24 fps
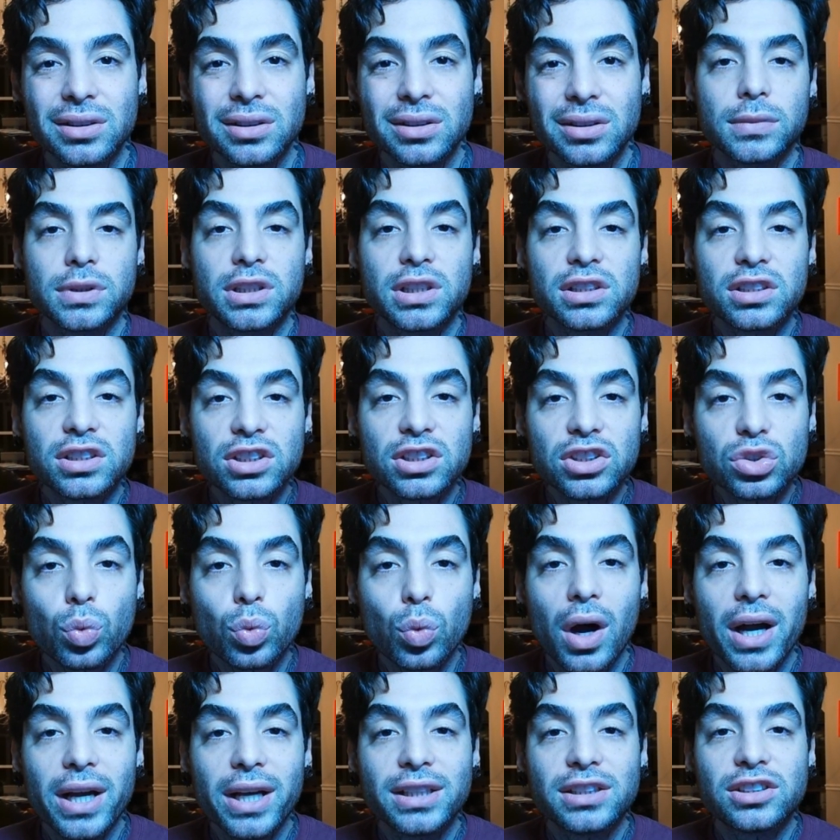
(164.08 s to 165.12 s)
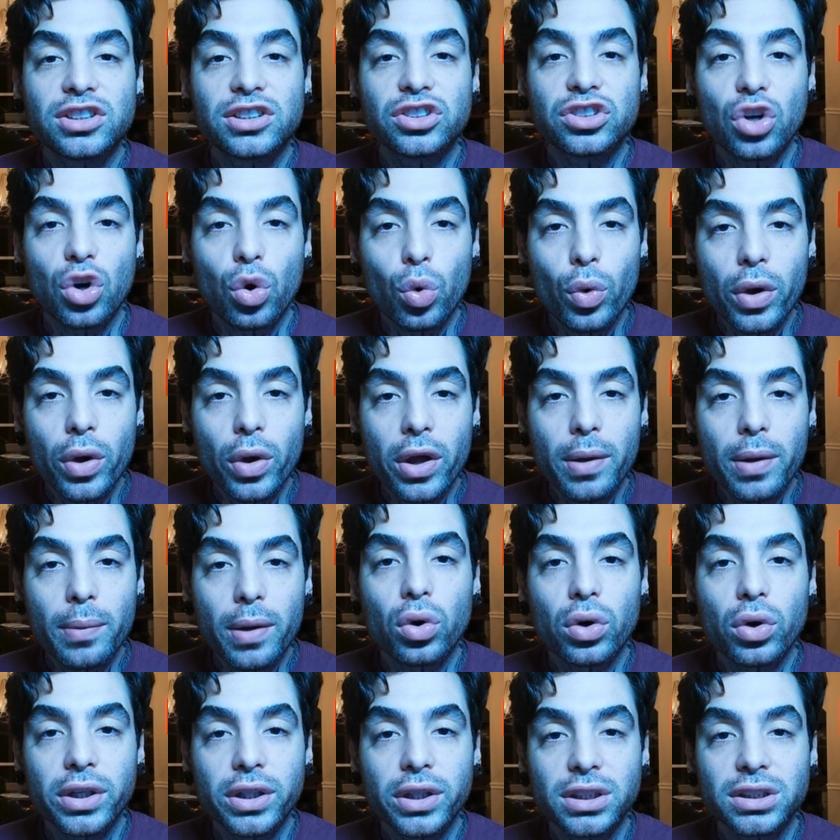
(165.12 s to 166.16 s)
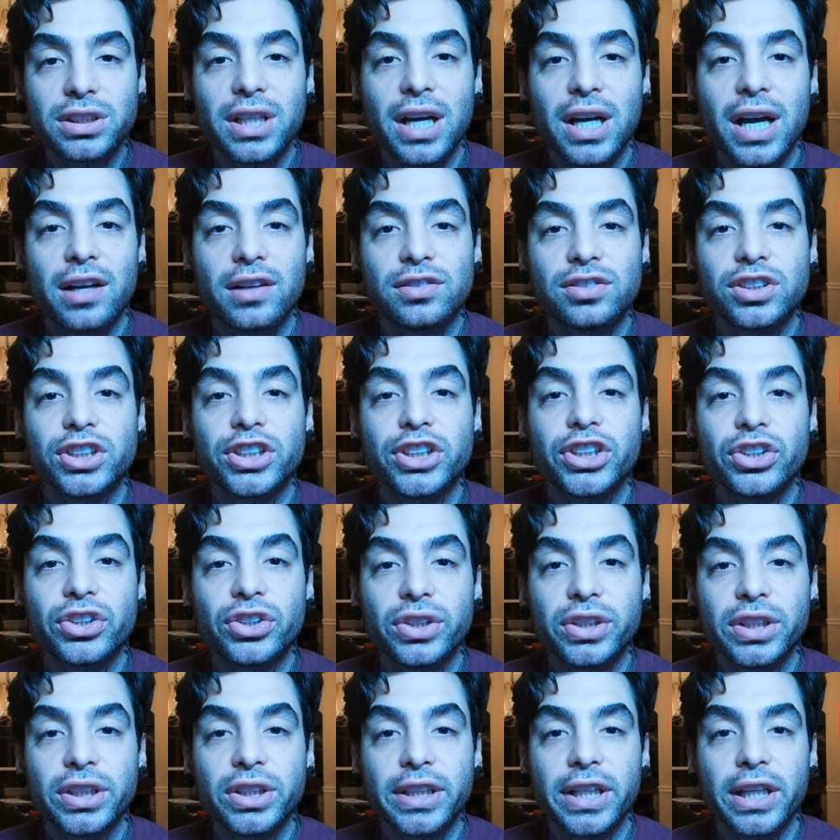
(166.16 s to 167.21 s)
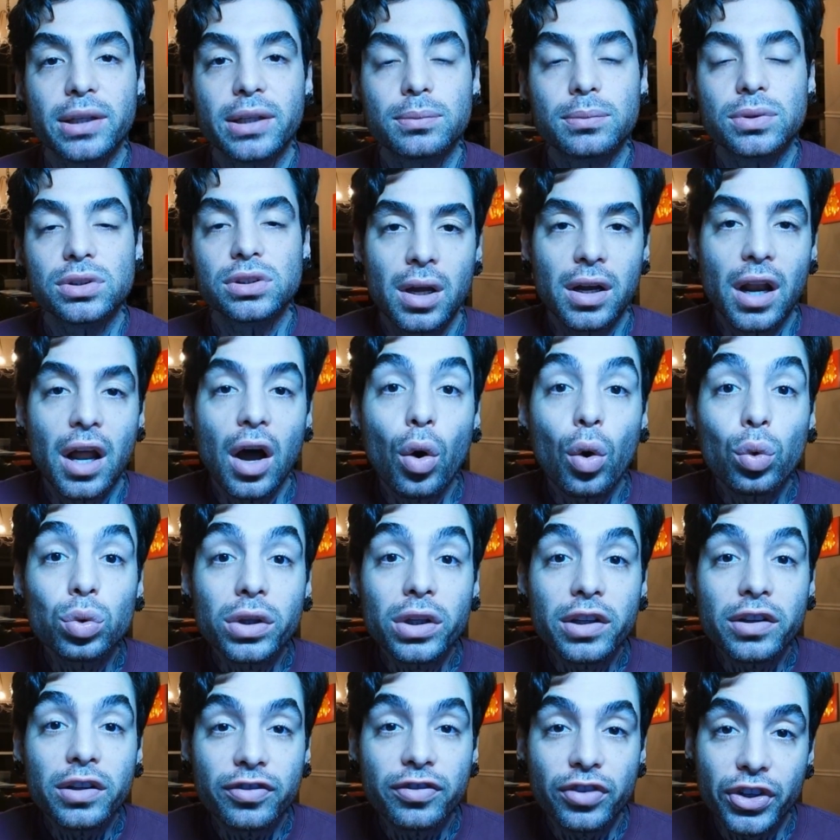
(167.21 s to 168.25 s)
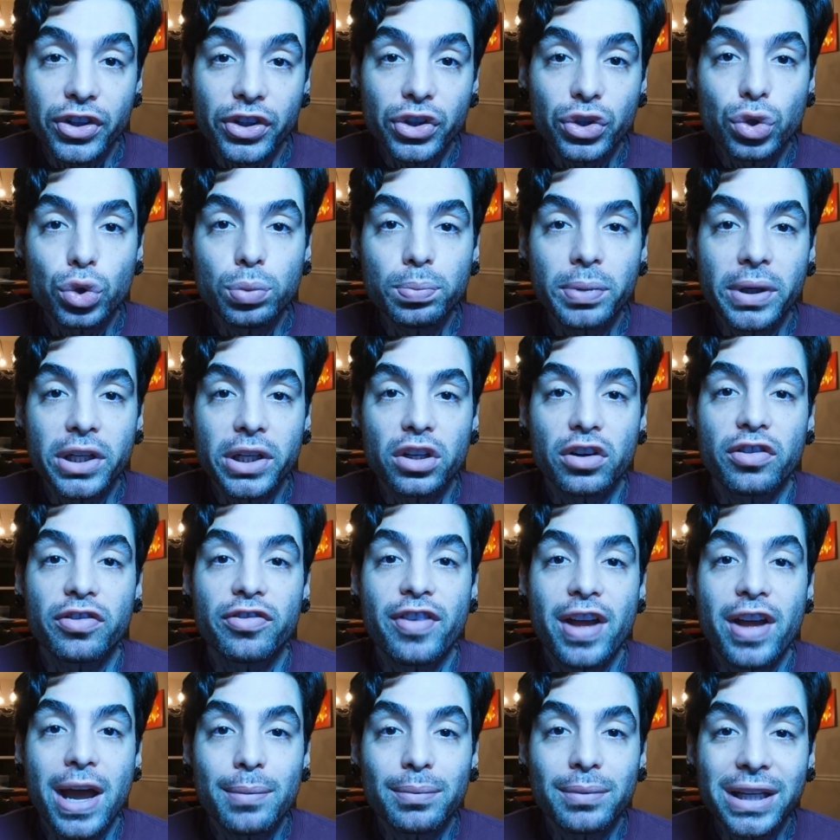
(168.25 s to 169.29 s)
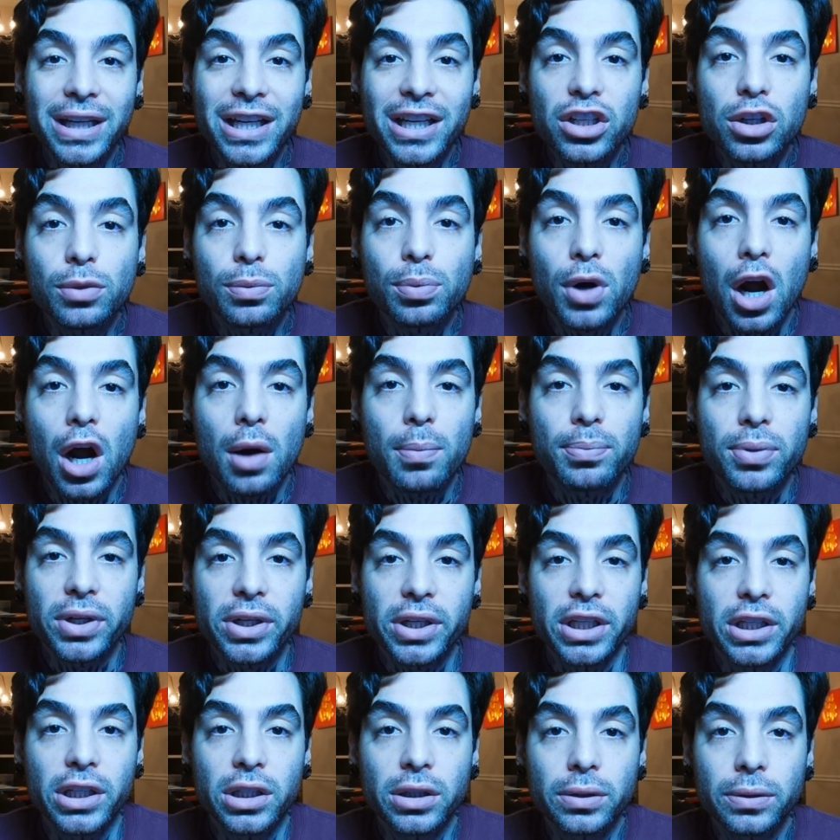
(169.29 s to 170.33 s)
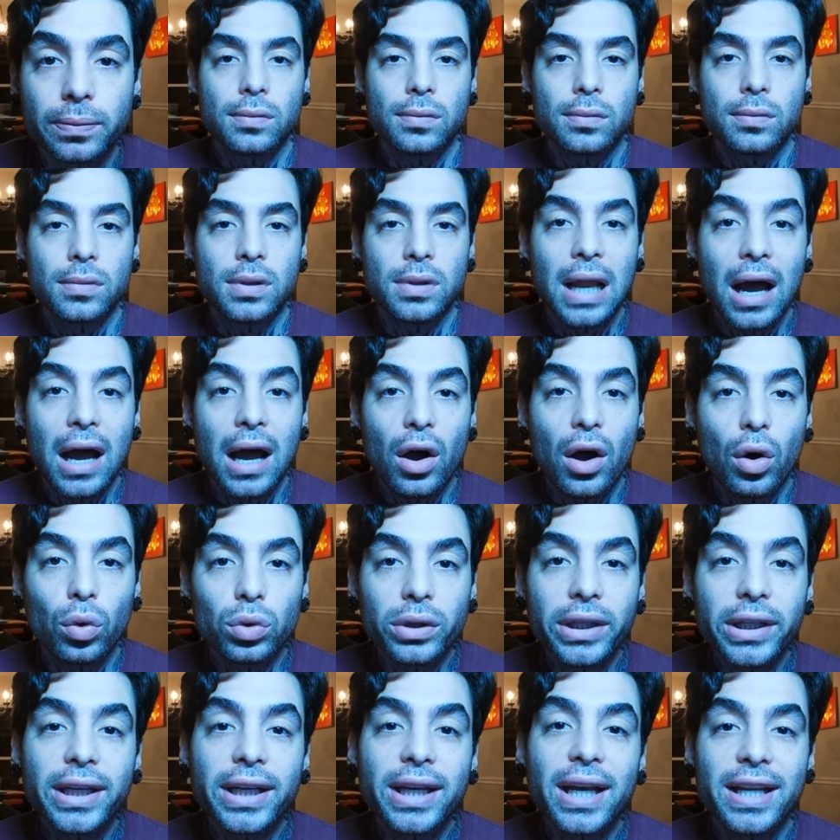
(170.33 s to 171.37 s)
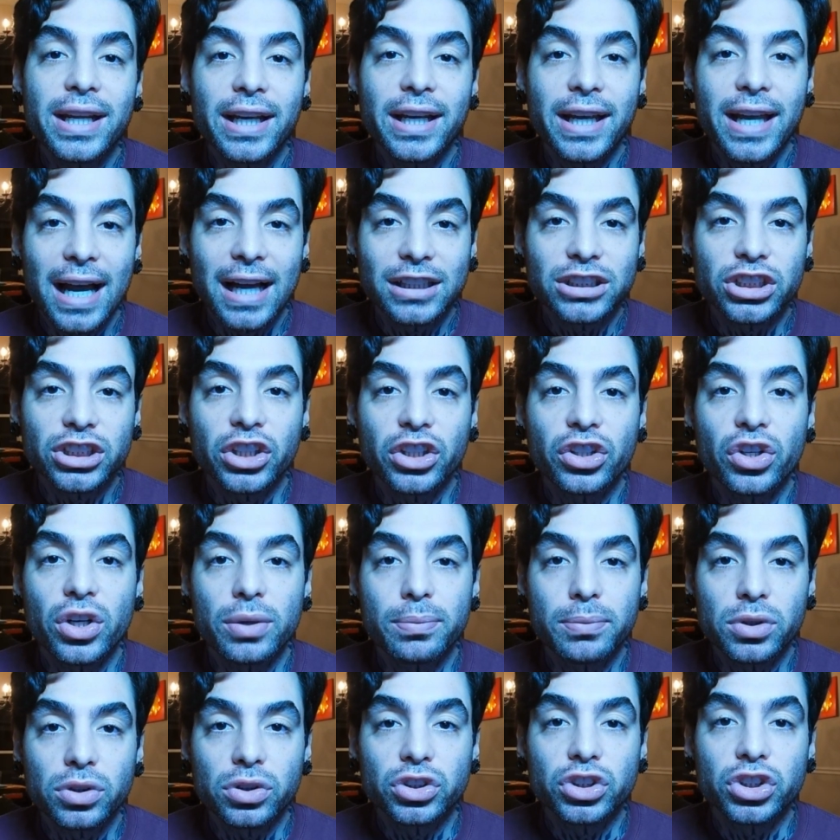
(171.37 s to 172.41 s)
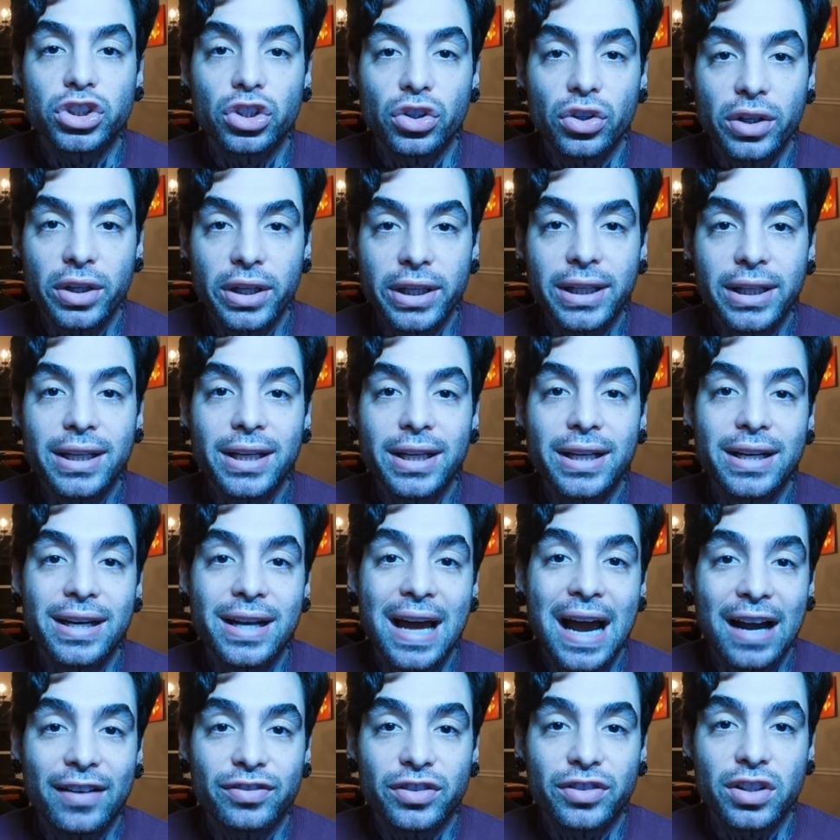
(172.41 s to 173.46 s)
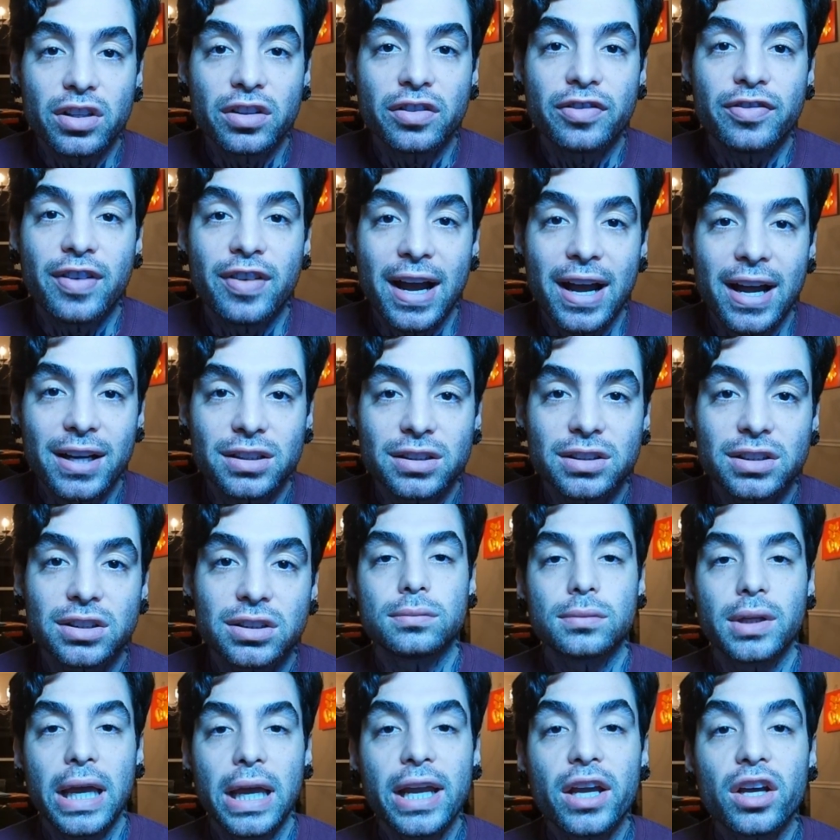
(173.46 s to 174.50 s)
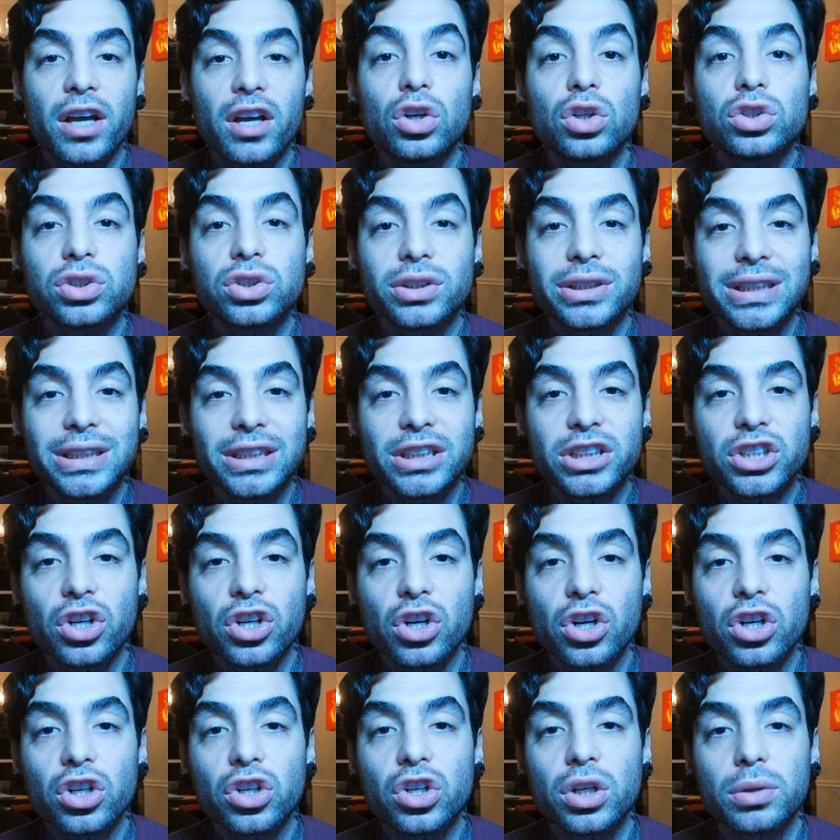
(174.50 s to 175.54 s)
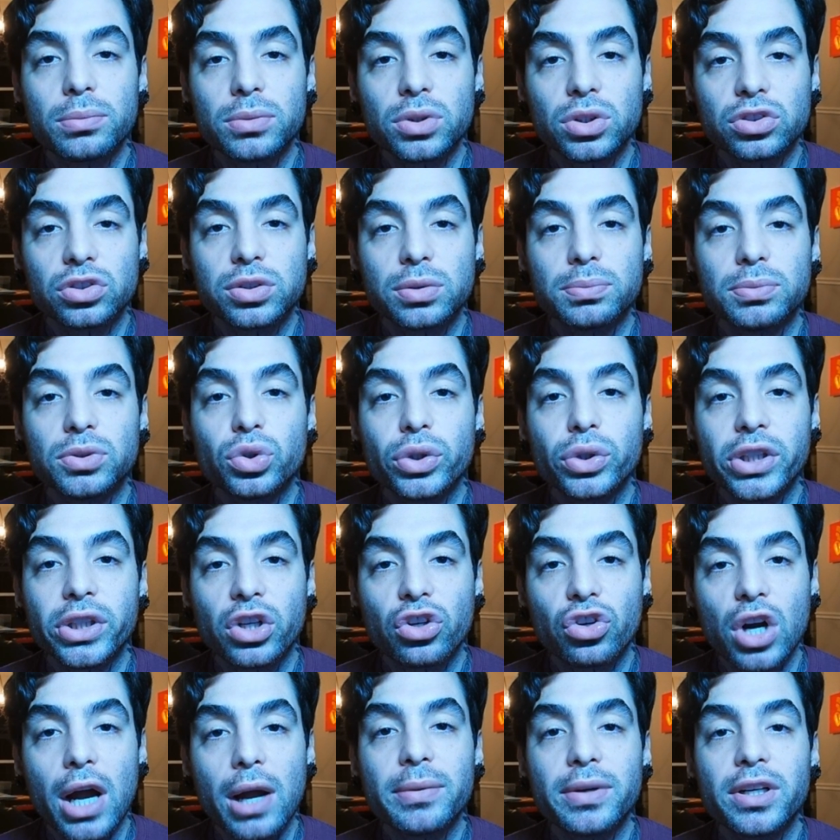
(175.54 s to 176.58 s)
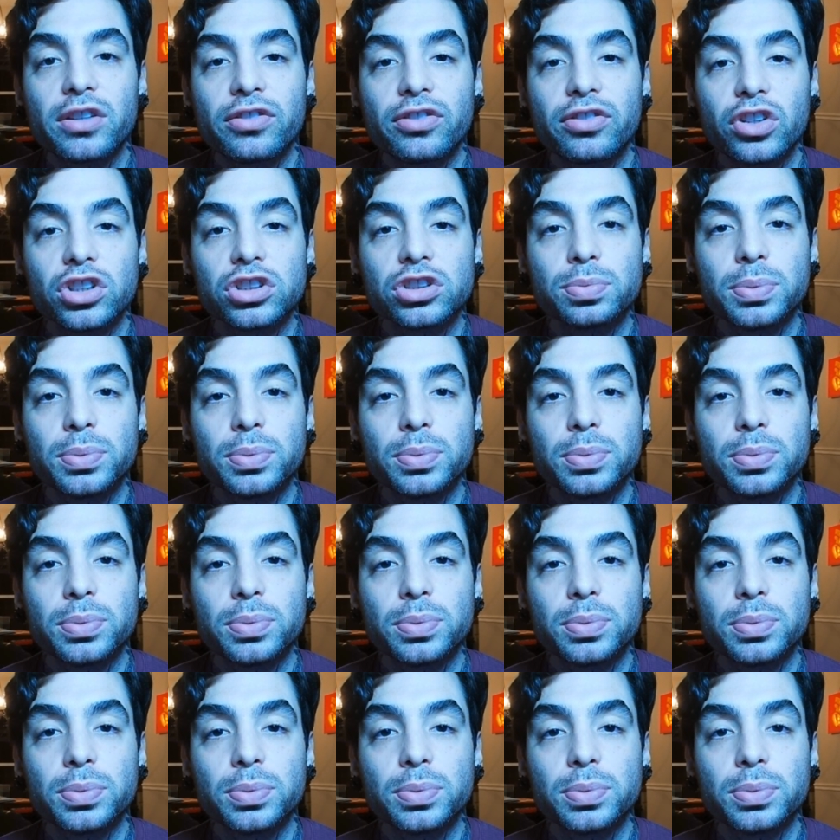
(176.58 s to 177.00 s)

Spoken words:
This is why it's so important to have security cameras. Not only for you, but your family and your property. Not only can it catch a criminal during and after the fact, it could also deter criminals from doing the crime in the first